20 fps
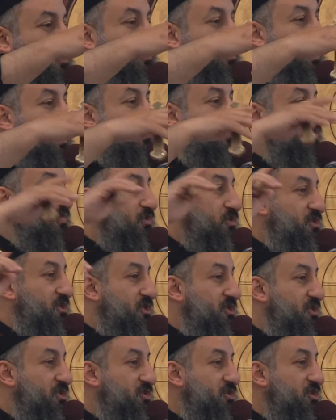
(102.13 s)
why every
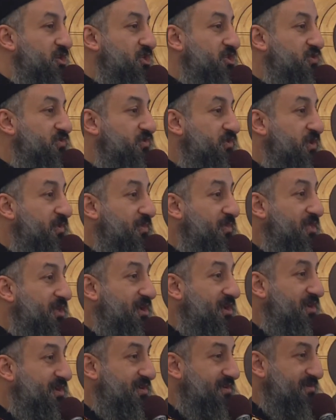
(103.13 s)
procession starts from
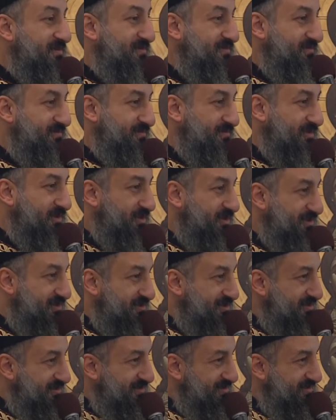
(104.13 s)
the
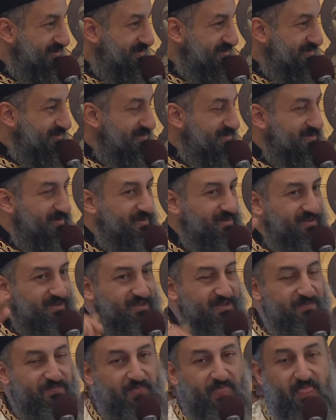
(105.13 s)
altar.
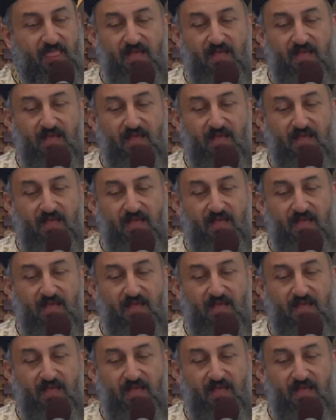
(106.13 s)
Okay.